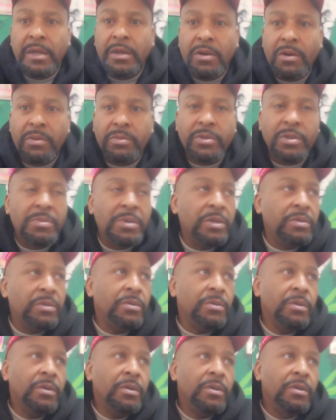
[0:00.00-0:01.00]
you know what I'm talking
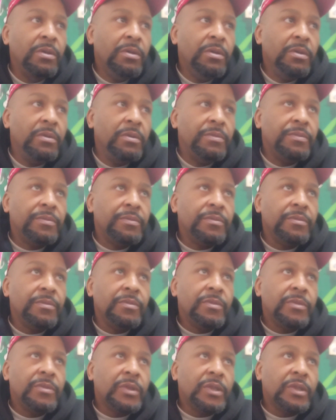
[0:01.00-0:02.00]
about?
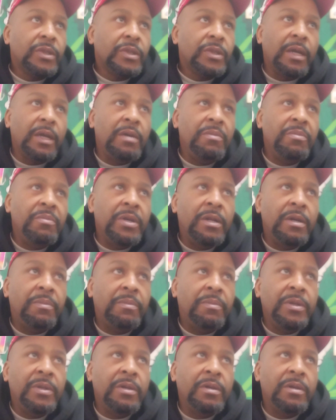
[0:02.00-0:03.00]
Like he been
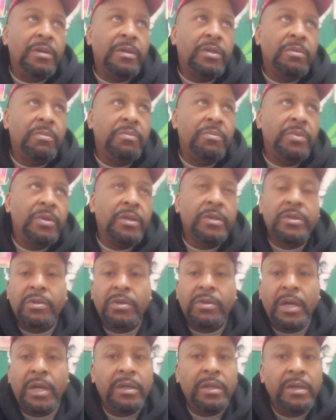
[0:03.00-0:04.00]
up in there with them big, so
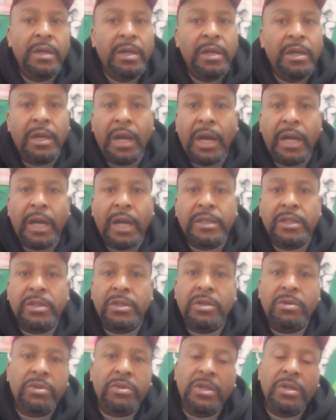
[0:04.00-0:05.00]
like I
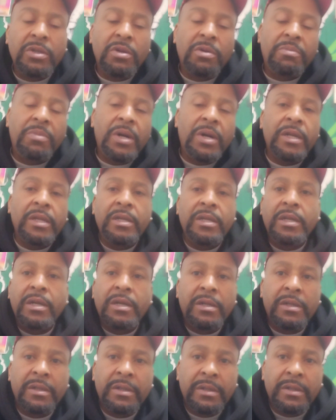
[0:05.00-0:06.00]
just don't see nobody
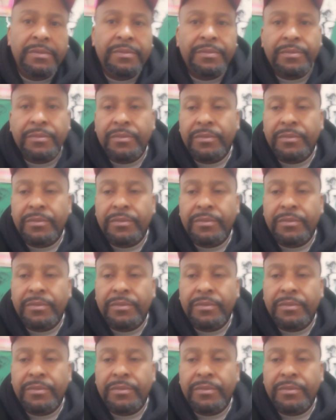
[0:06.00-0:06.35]
uh